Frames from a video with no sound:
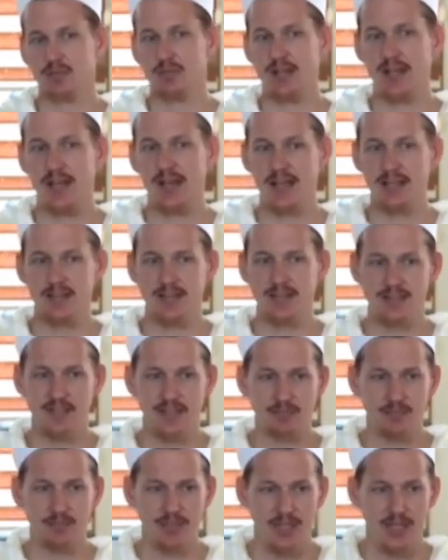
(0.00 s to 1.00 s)
But at the
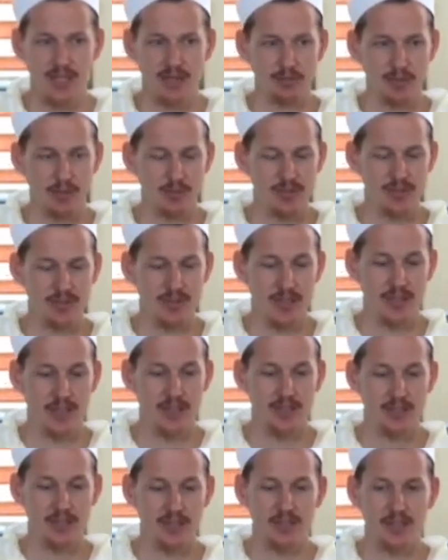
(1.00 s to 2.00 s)
same time that we
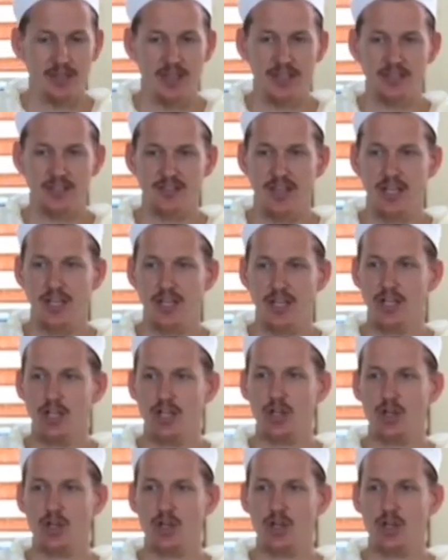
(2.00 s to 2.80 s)
say is that